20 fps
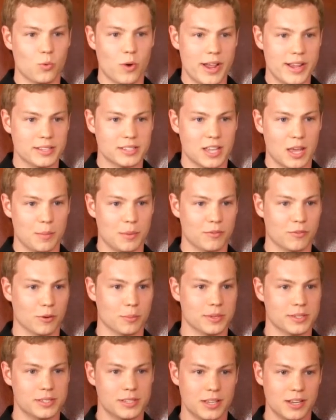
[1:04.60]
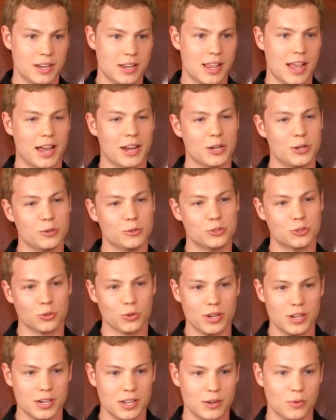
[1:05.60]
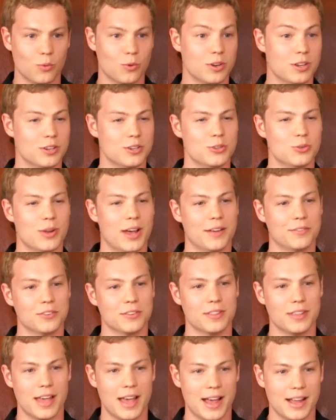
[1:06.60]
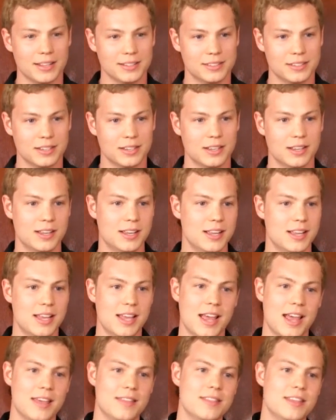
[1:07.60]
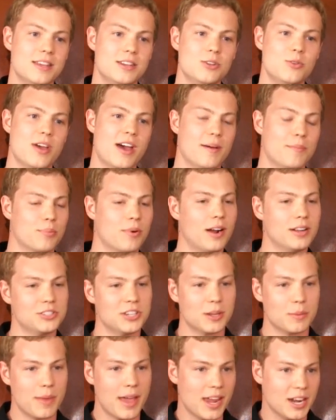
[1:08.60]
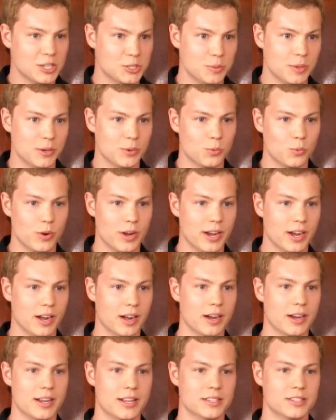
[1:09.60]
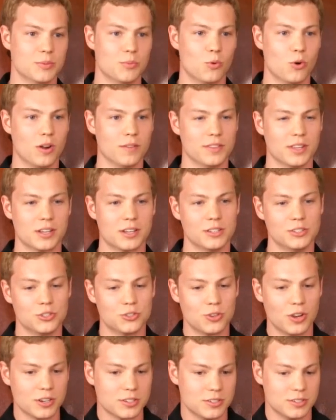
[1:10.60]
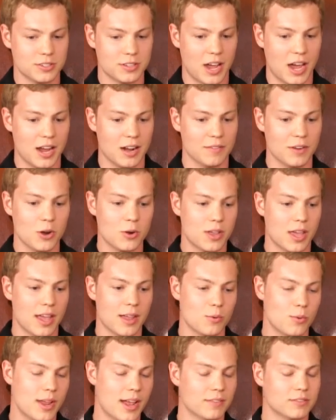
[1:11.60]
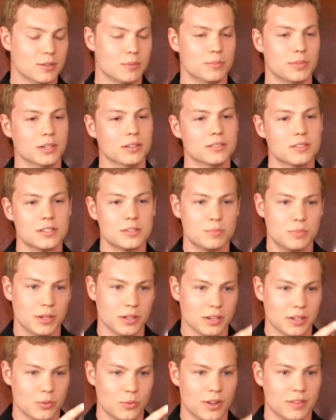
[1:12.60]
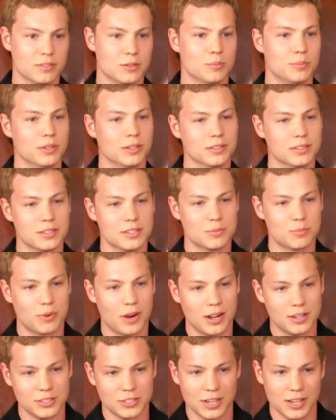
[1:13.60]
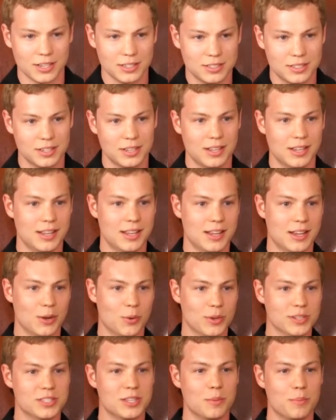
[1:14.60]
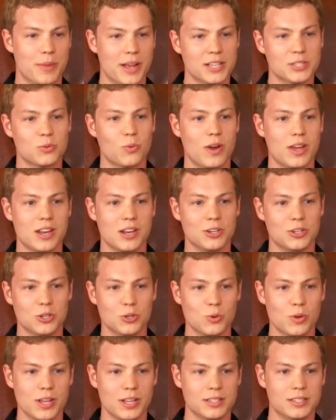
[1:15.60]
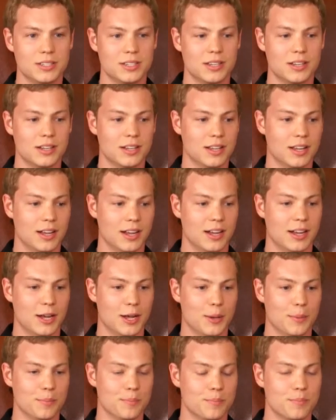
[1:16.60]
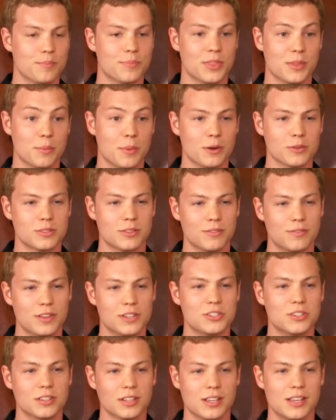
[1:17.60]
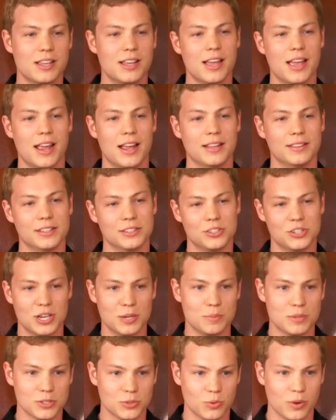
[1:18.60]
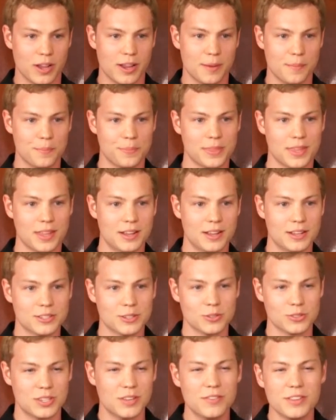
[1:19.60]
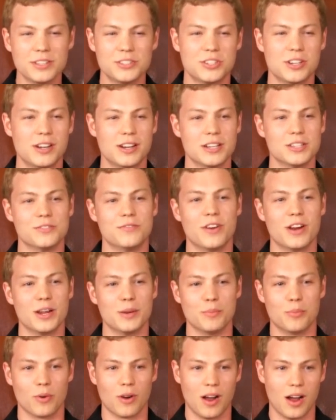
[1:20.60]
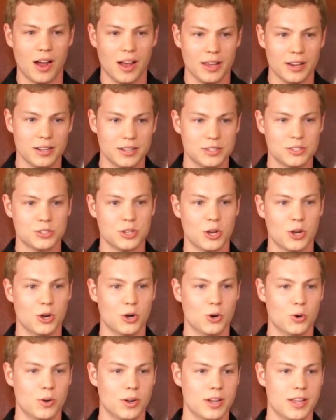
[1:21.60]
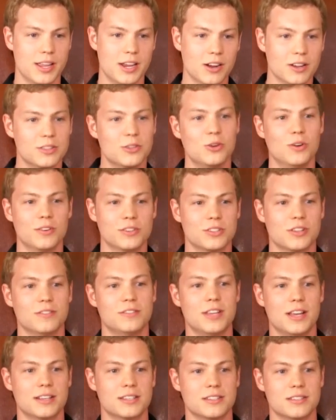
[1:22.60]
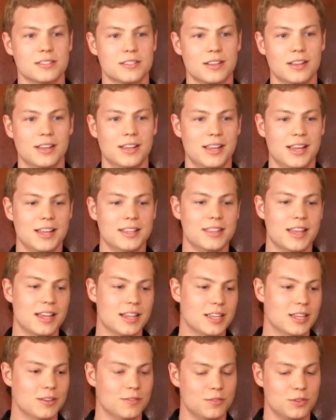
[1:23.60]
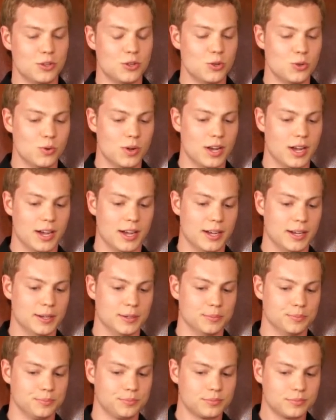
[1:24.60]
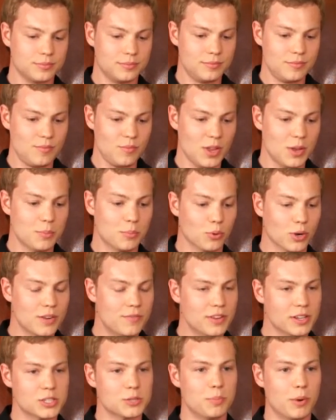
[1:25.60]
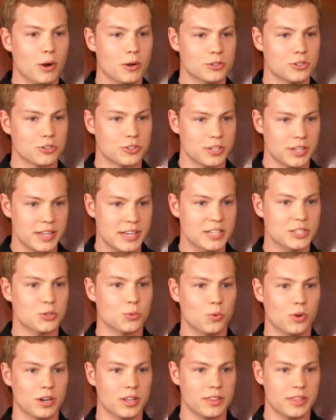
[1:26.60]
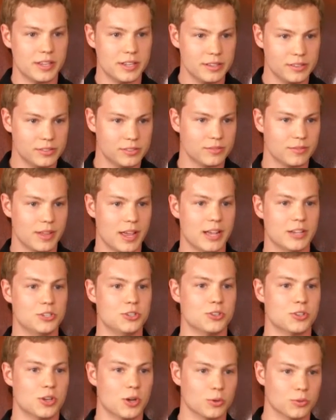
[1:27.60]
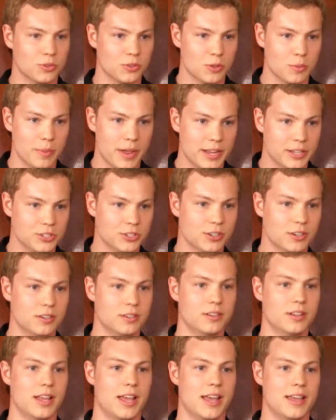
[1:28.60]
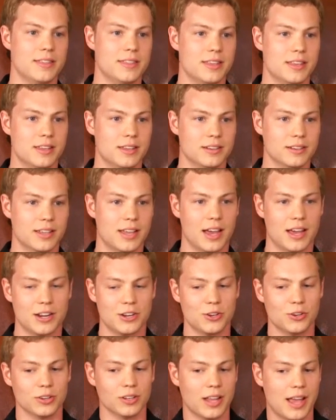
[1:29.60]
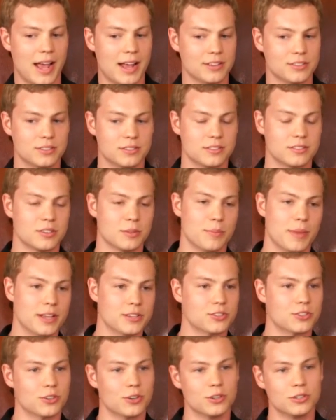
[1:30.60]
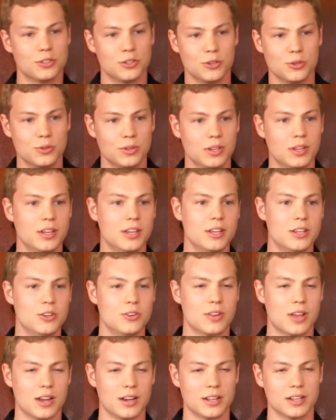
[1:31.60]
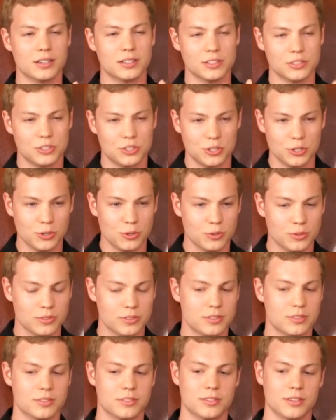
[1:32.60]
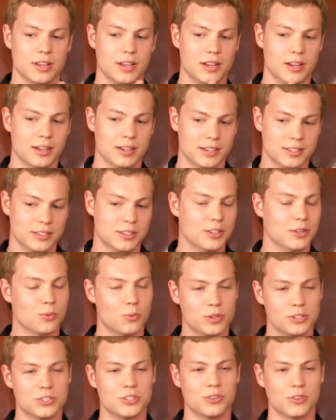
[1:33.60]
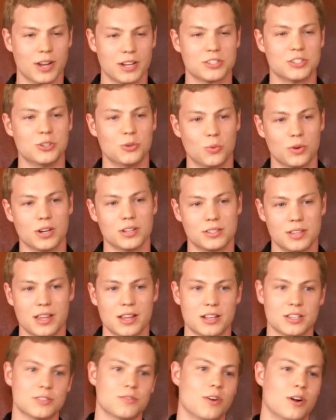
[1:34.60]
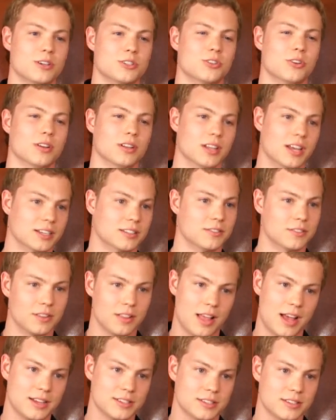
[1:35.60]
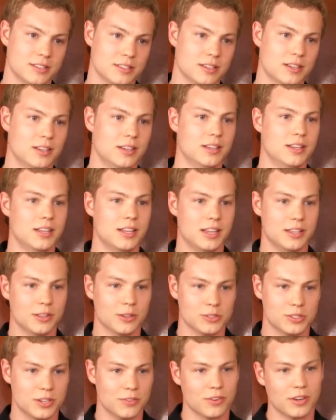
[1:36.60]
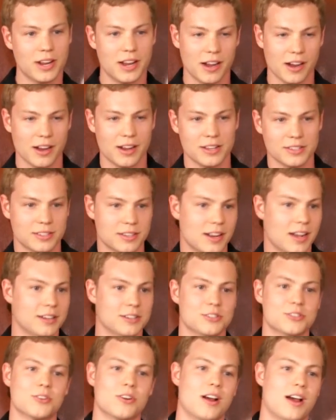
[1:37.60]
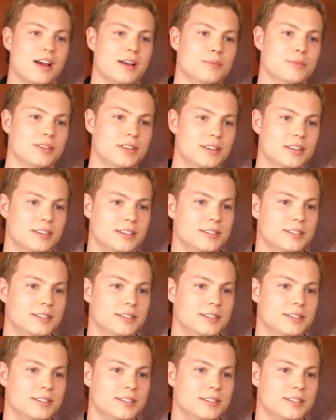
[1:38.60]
waste coming from a city. How do you treat it? What do you do after that? And then you have project management, where it's more on the construction side of, okay, we have to build this building, we have to build this project. What's the best way to do it um, the most efficiently and the cheapest way? So civil engineering is very broad. So here at the University of Texas, they give you um, brief exposure to each one of these as you go through the major, and then kind of your last semester or two you kind of get to choose uh, the, which direction you want to take as far as your elective classes in those different areas that I described.